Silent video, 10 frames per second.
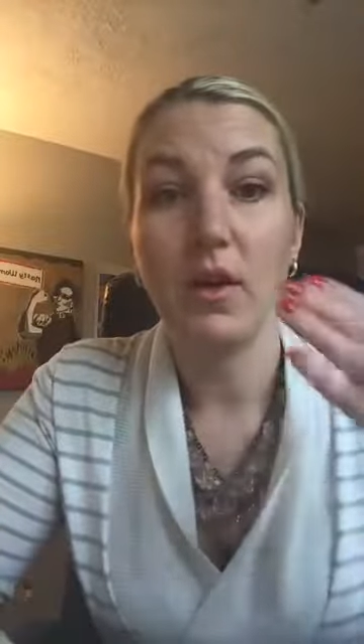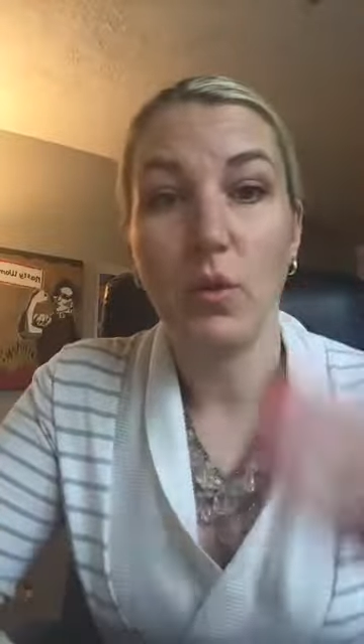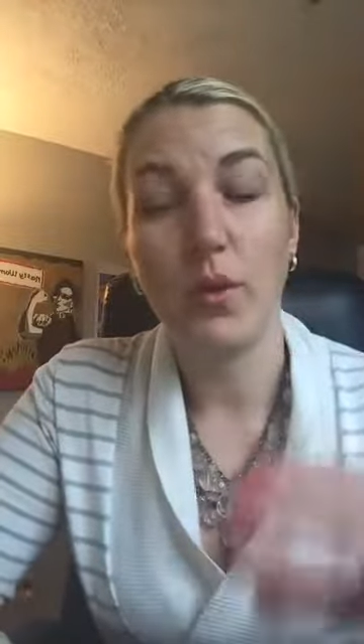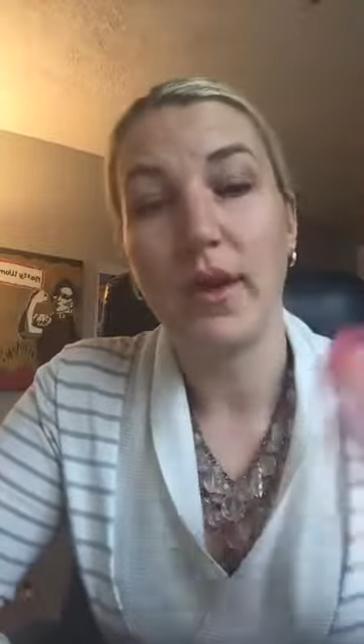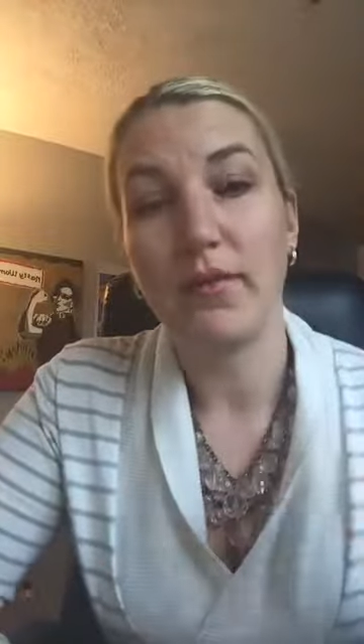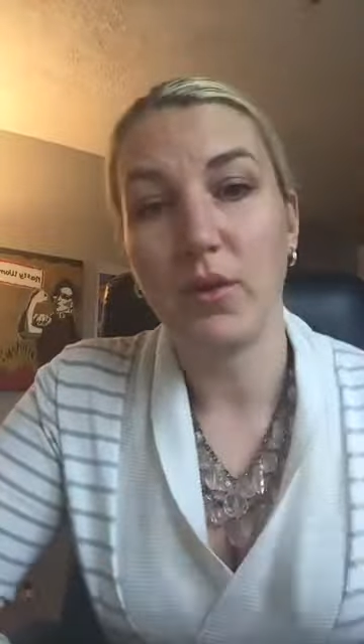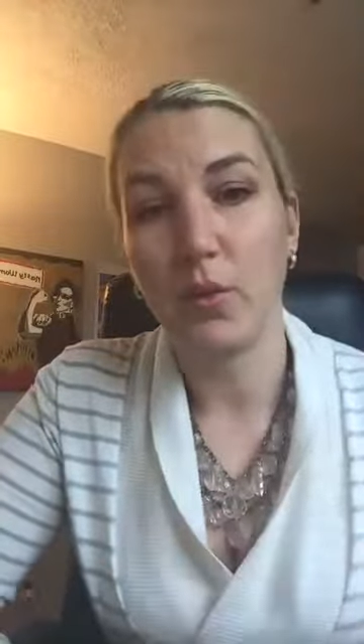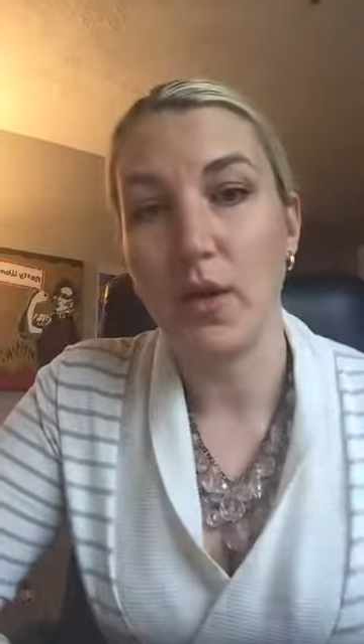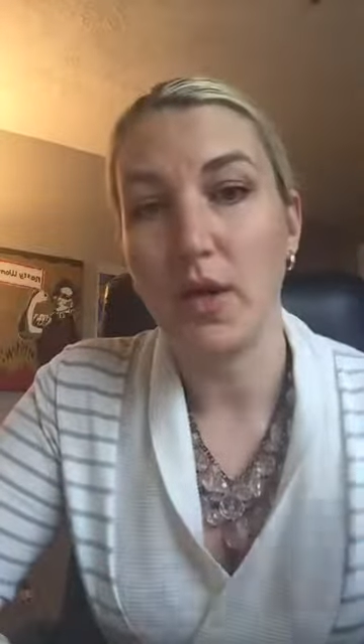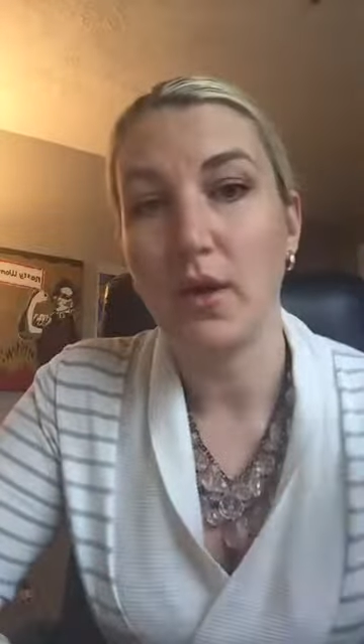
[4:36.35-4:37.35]
week after
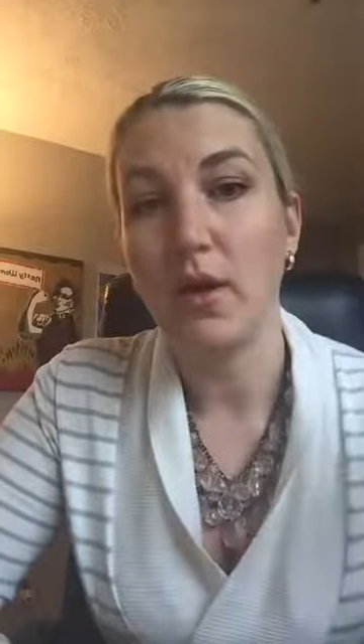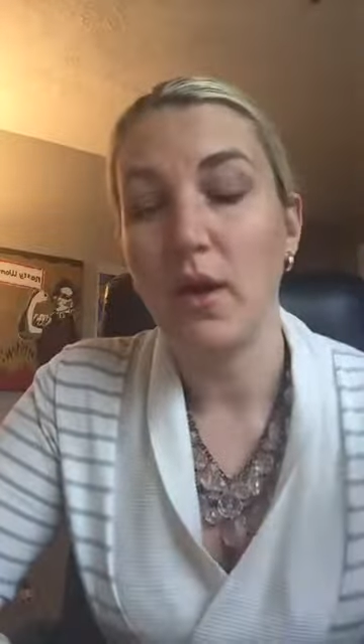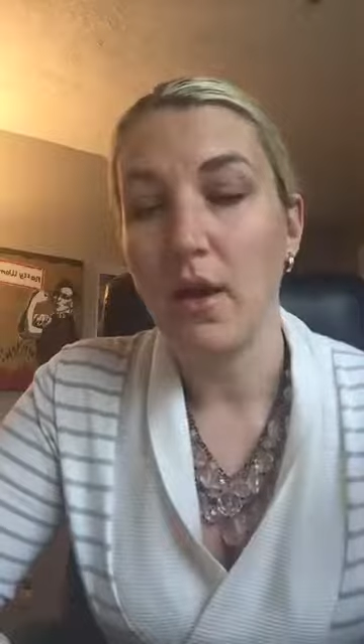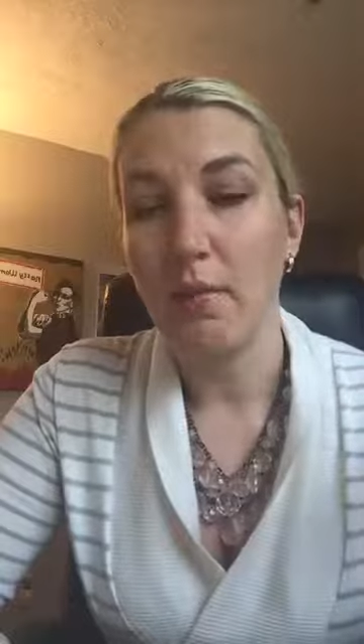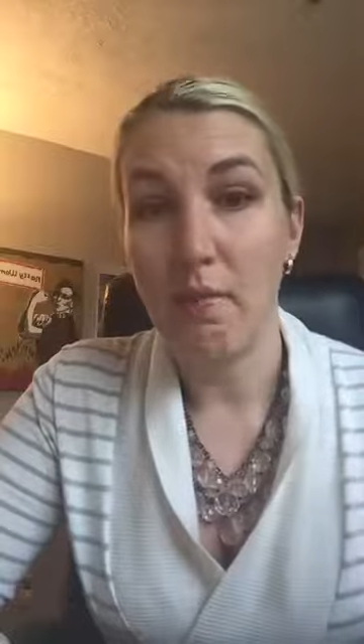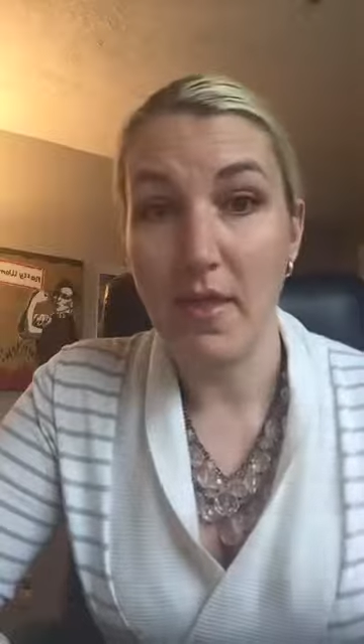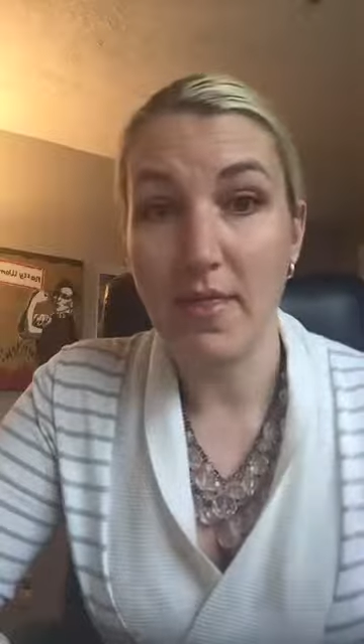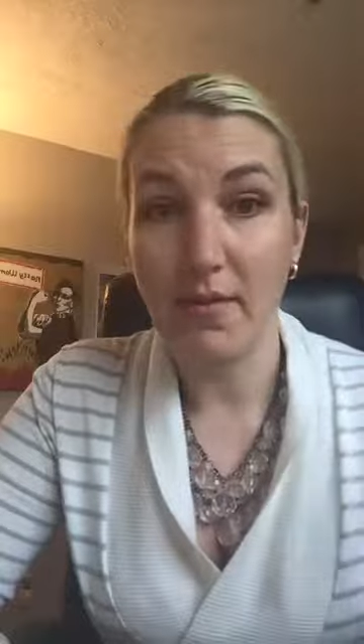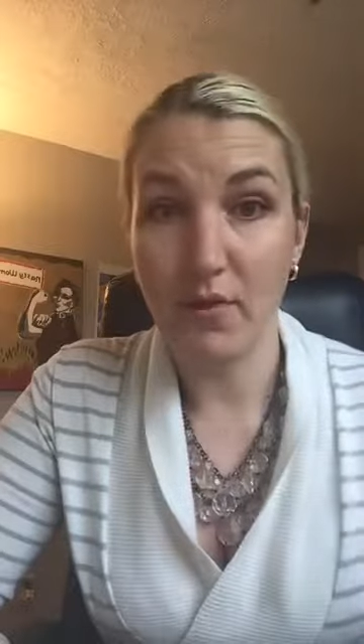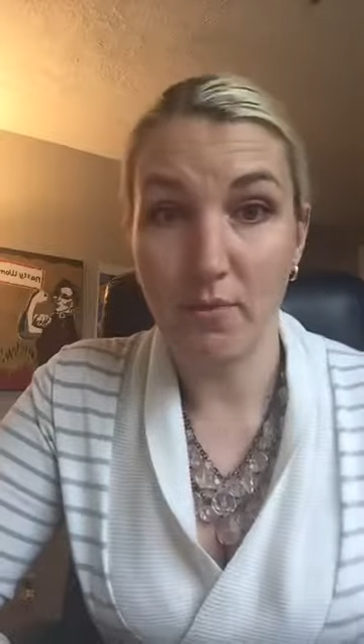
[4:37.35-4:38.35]
week, month
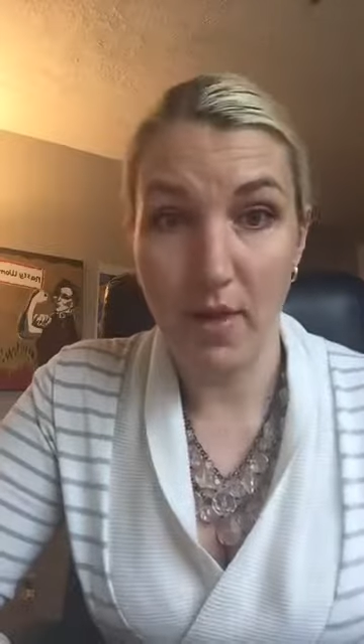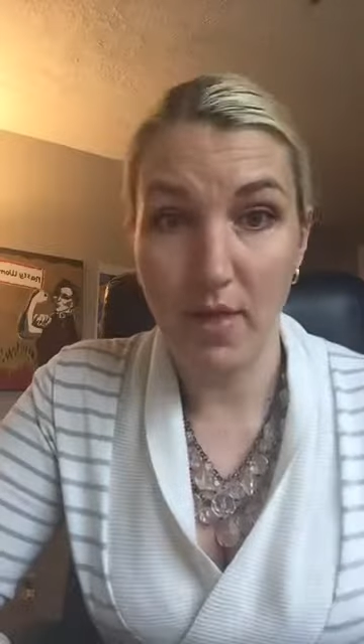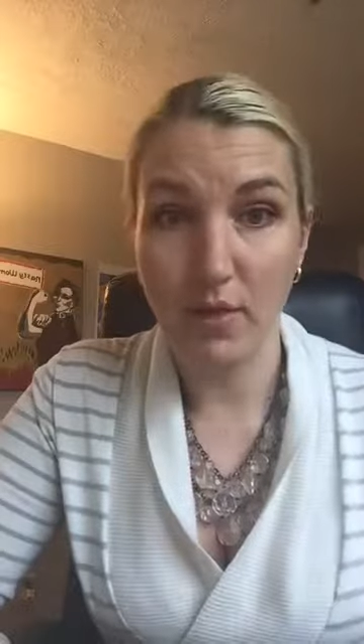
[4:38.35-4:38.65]
after month.